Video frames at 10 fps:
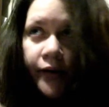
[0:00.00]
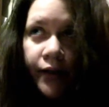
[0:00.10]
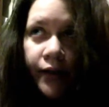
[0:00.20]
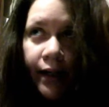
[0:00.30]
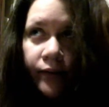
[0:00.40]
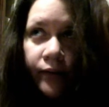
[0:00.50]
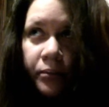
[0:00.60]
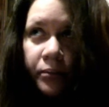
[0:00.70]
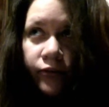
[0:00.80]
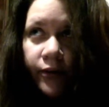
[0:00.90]
to that,
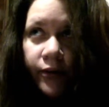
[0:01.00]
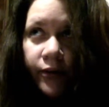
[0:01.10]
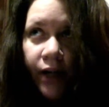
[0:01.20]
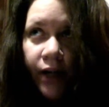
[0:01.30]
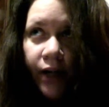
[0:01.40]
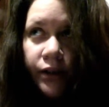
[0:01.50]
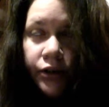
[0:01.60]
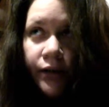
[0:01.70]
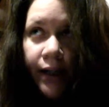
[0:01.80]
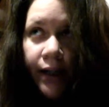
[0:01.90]
removed from the factory in
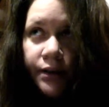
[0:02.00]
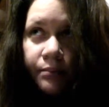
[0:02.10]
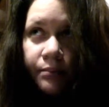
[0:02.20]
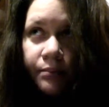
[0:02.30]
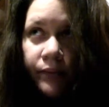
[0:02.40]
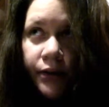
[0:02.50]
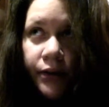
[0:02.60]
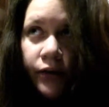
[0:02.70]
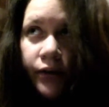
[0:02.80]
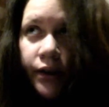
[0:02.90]
2000, but
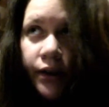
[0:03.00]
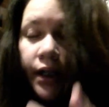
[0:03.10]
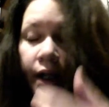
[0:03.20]
returned.